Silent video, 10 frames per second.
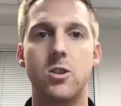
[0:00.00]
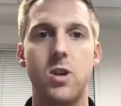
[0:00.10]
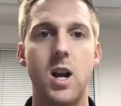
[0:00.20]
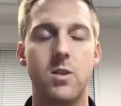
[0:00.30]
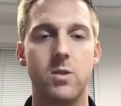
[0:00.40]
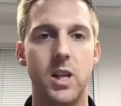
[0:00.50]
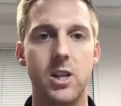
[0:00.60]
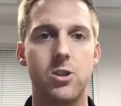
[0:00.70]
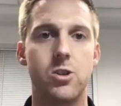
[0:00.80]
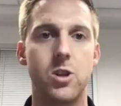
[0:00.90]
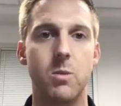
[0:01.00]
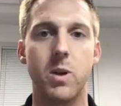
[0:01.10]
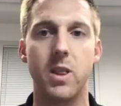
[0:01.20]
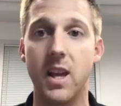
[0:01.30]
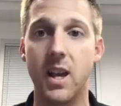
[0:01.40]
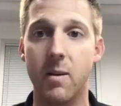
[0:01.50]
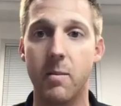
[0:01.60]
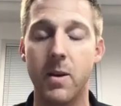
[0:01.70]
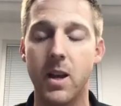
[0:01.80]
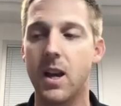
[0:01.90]
contract relationship with them,
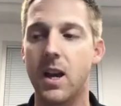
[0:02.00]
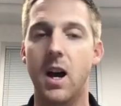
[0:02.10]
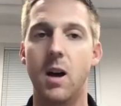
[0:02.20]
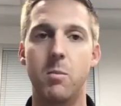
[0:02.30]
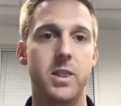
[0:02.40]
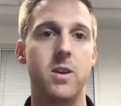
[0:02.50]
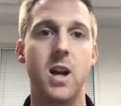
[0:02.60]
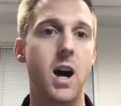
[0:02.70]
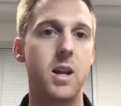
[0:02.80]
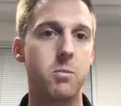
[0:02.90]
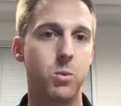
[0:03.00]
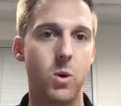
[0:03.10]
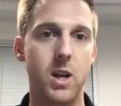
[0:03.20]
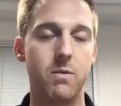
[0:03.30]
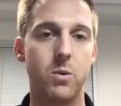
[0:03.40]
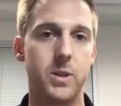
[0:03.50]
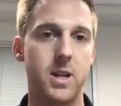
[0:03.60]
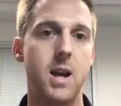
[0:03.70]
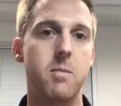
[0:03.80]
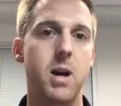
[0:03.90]
um, but they're not employed full
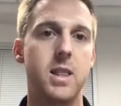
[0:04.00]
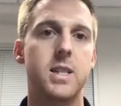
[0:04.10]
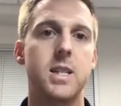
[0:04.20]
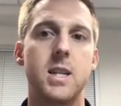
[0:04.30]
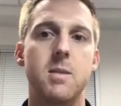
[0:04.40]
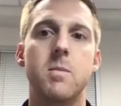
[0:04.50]
time by the team.